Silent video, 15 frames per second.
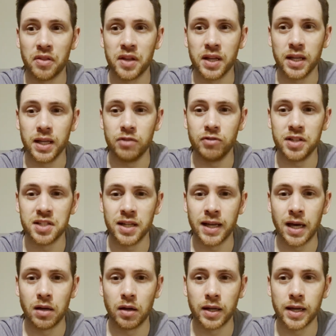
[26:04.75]
think he recently
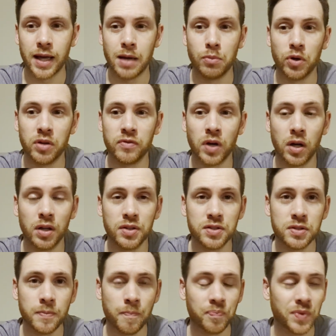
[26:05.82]
had like a Game Boy
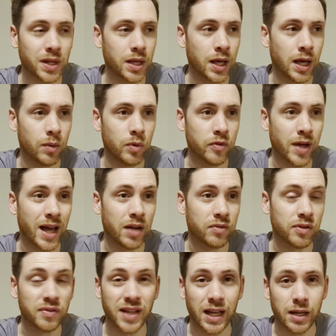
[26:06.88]
Advance with a
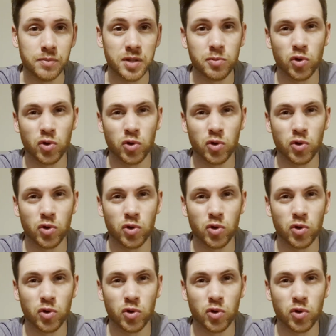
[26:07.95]
handful of games.